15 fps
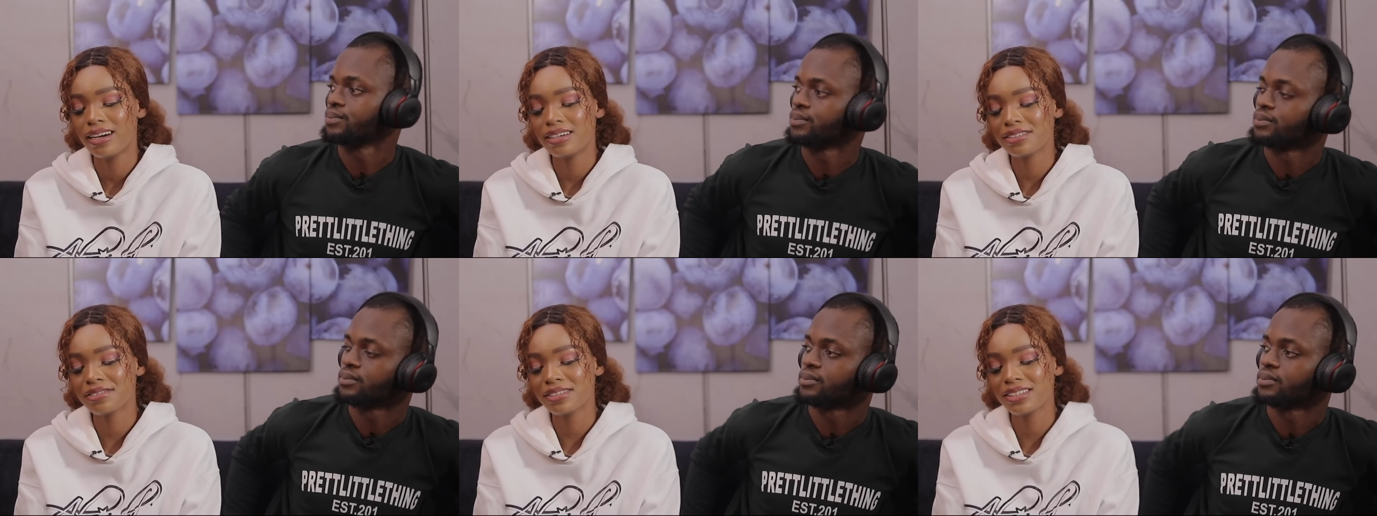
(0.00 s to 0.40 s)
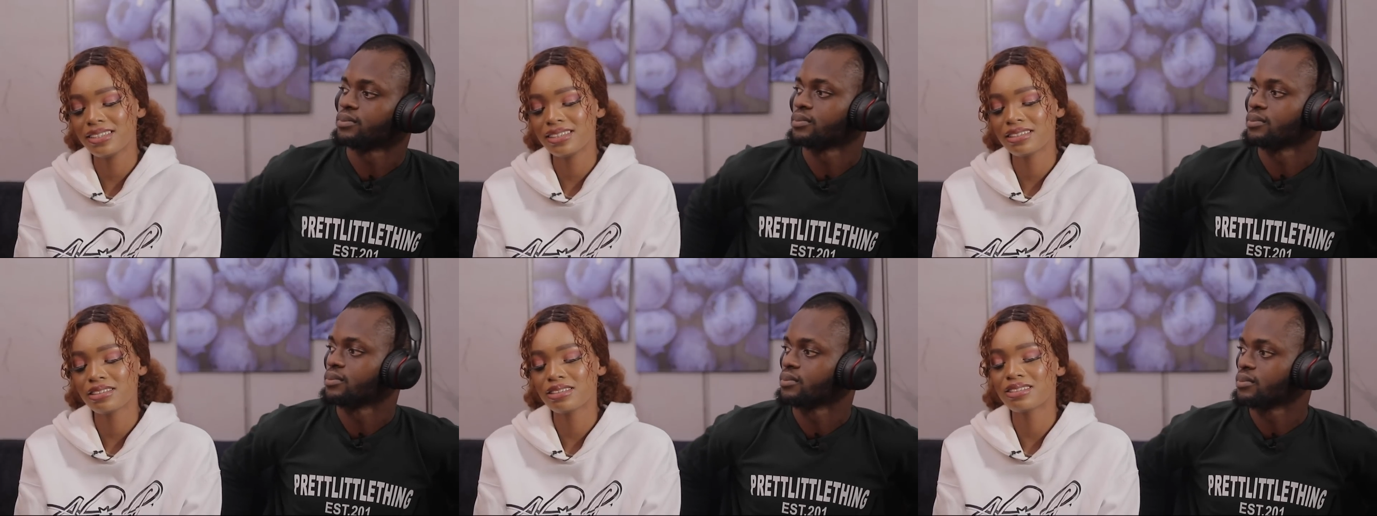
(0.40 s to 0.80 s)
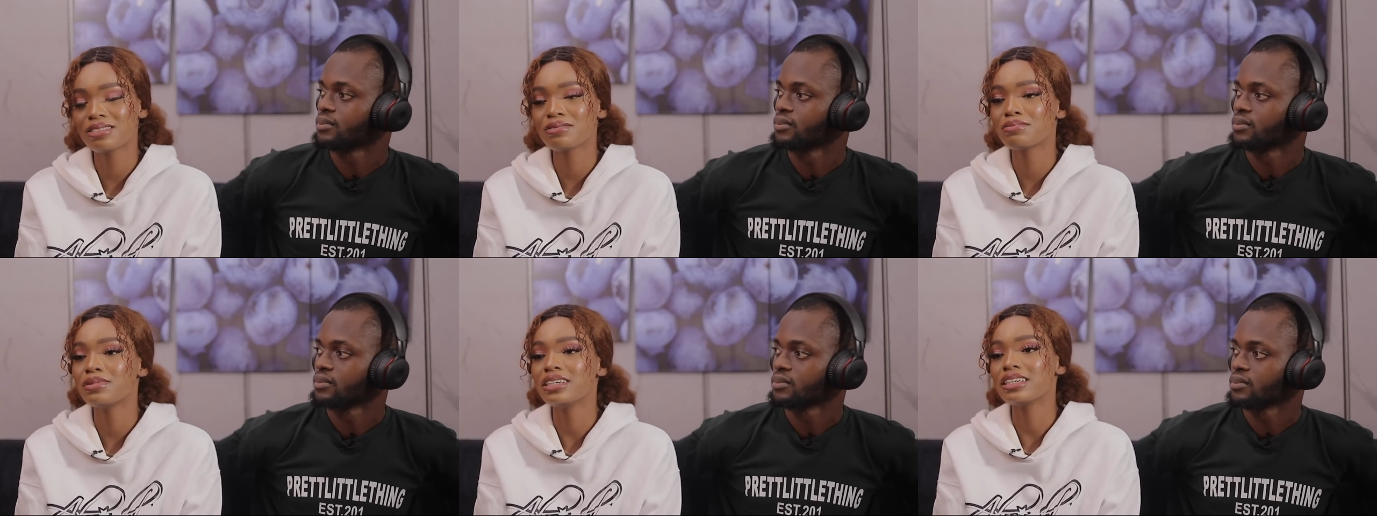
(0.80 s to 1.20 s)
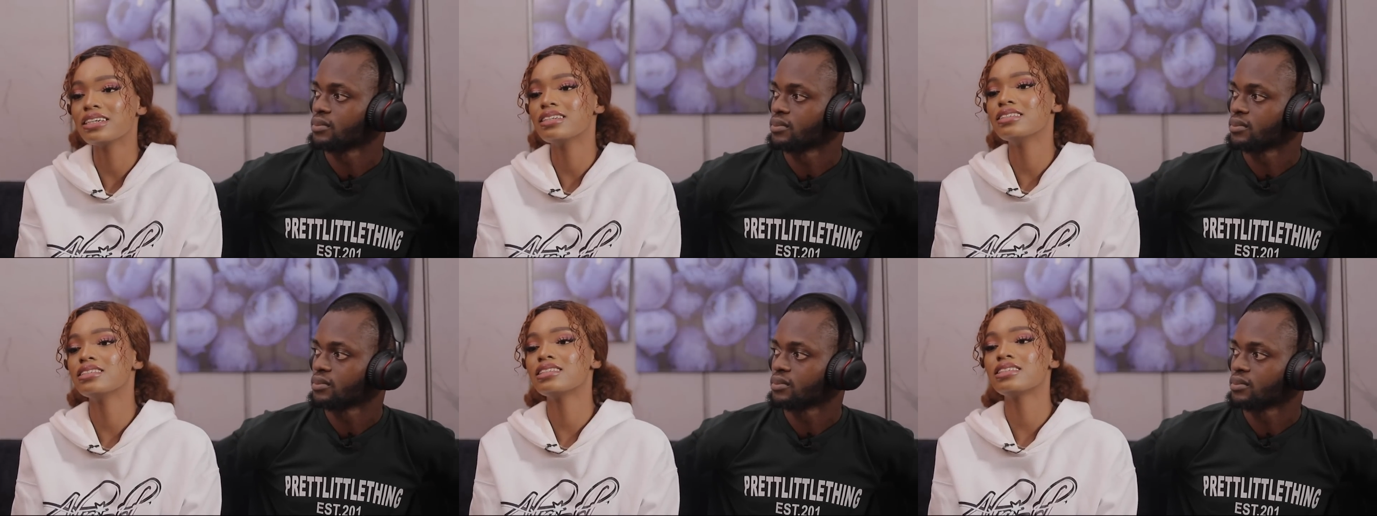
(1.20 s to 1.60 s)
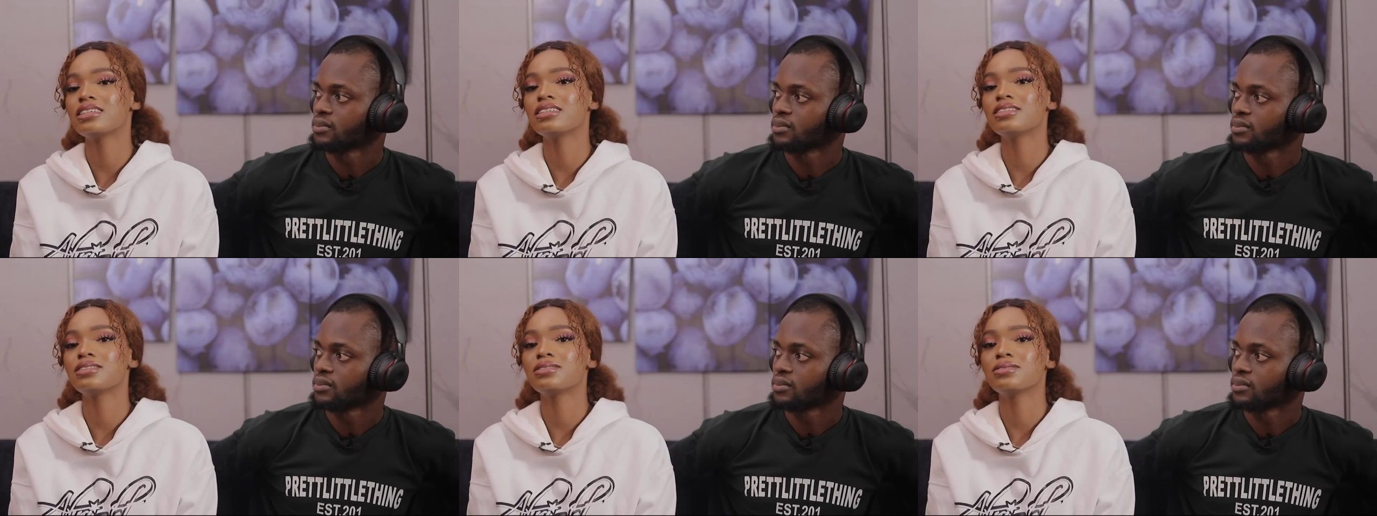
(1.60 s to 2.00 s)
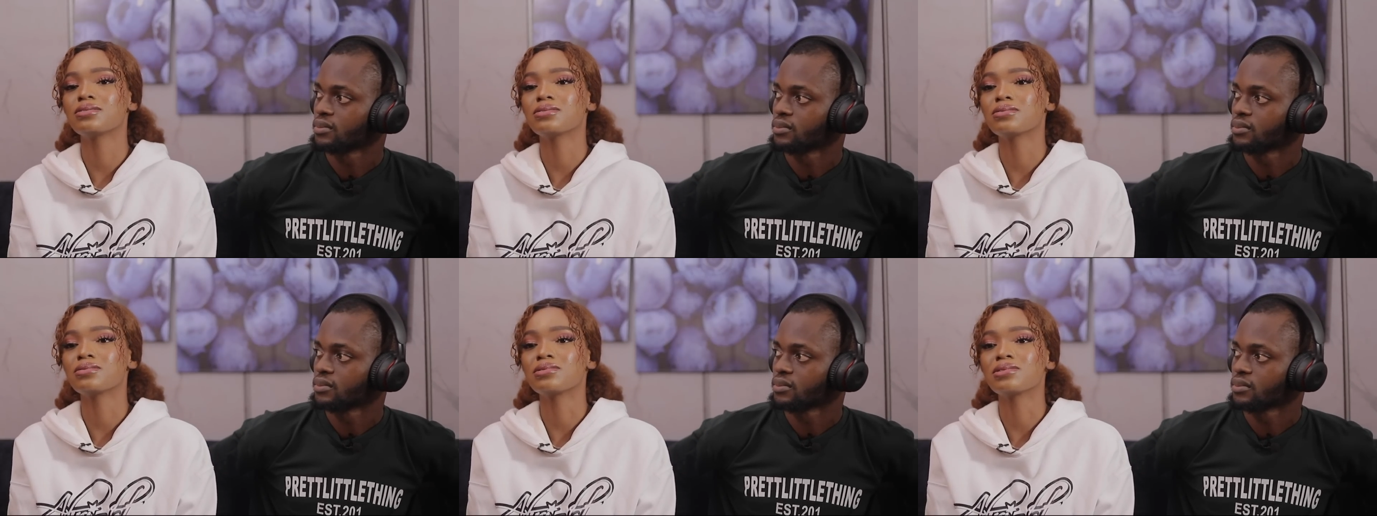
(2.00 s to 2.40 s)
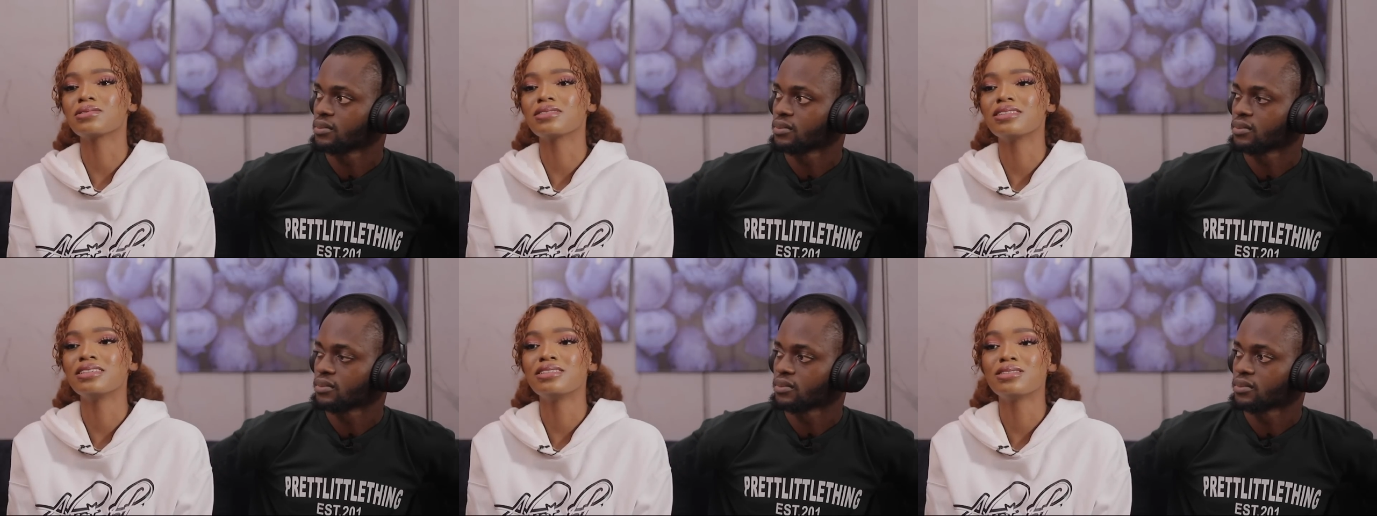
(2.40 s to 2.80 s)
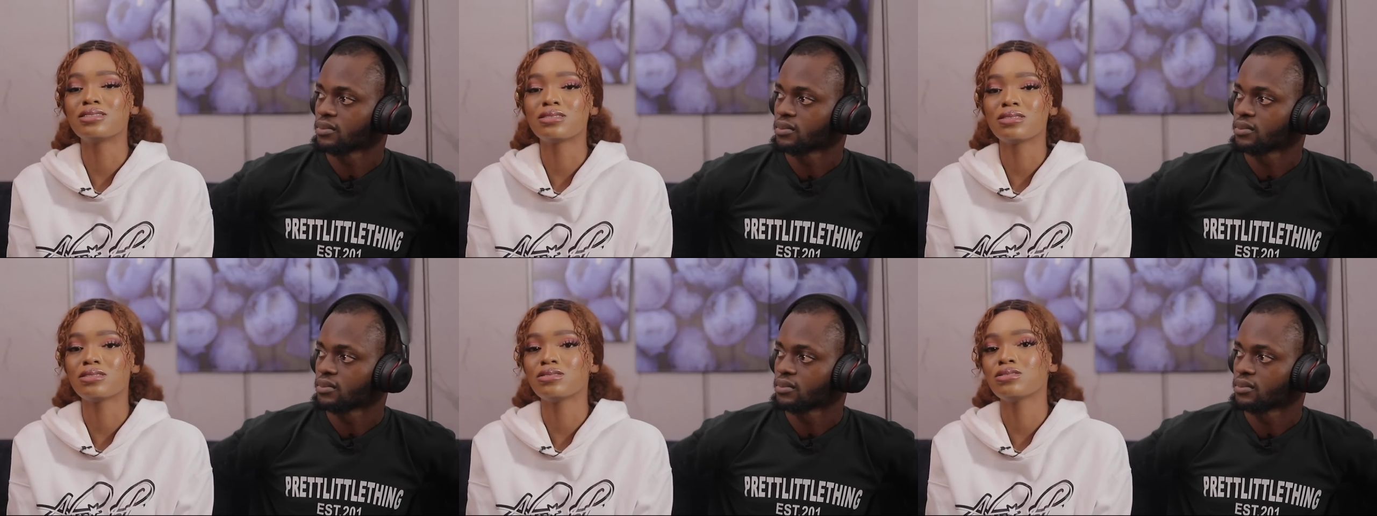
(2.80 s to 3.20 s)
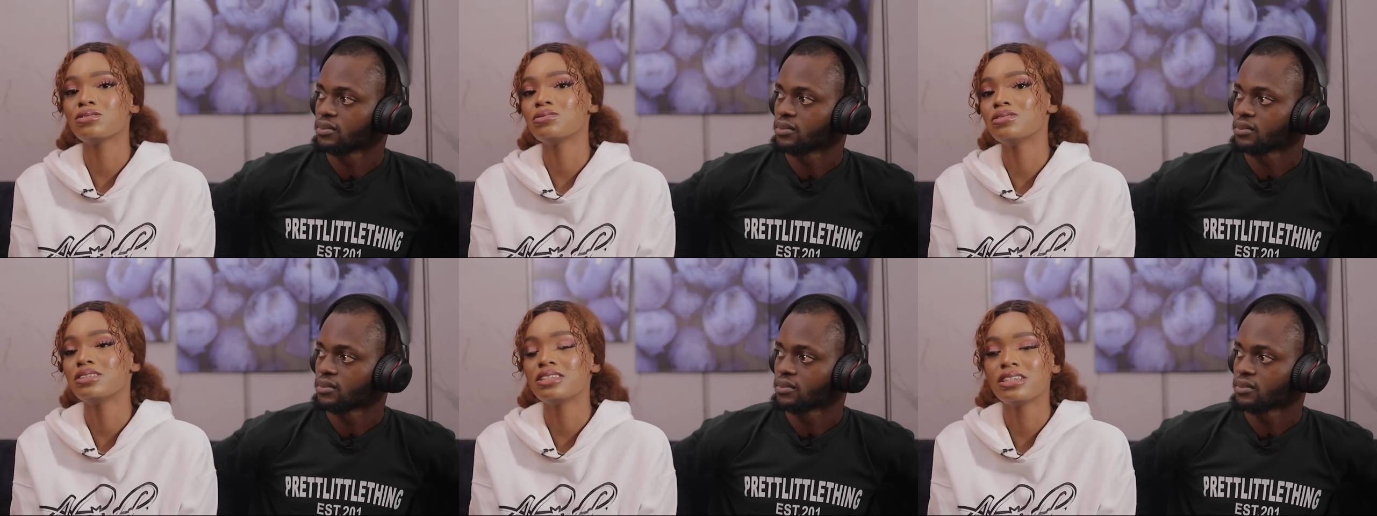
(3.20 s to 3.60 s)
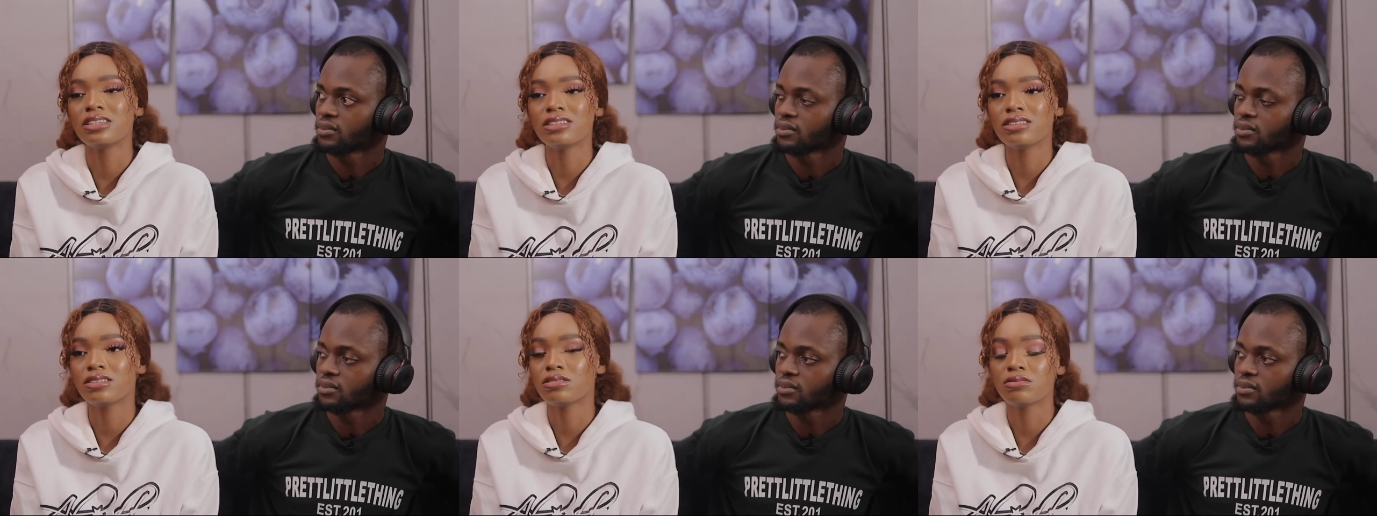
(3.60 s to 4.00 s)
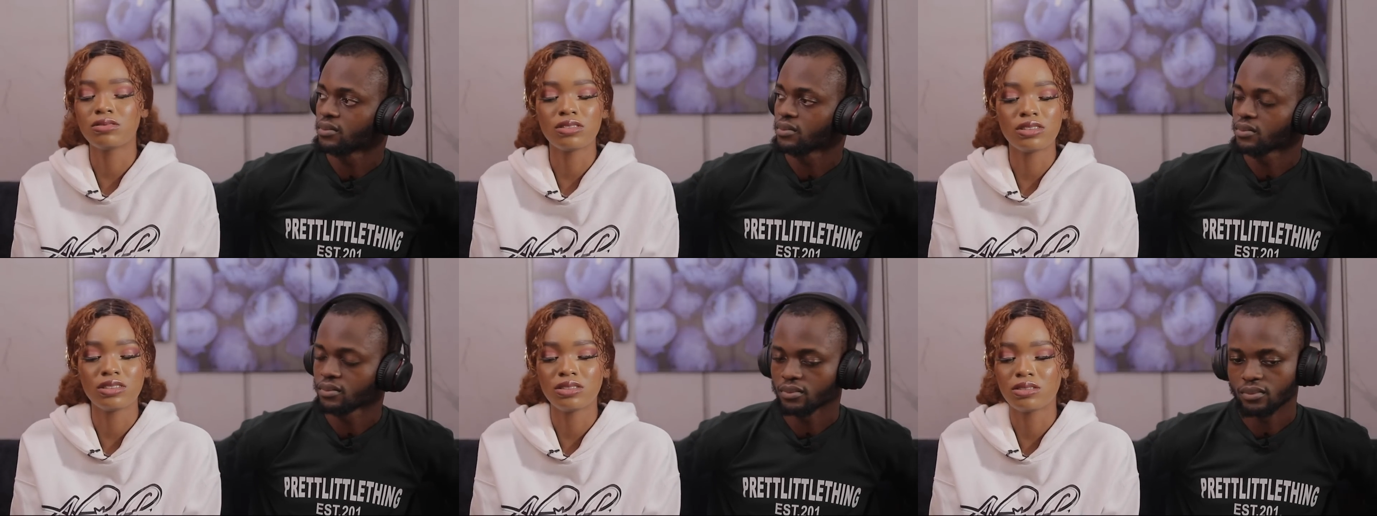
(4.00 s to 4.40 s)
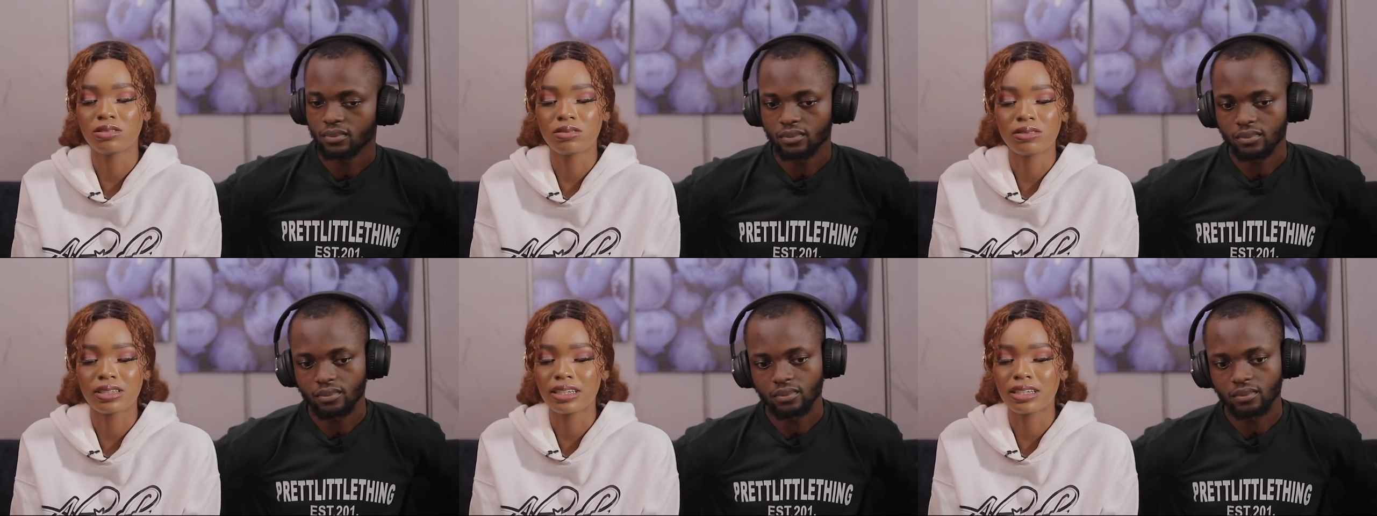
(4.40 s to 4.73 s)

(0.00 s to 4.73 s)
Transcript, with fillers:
Speaker 1: Actually it doesn't make any sense to insult someone else's religion.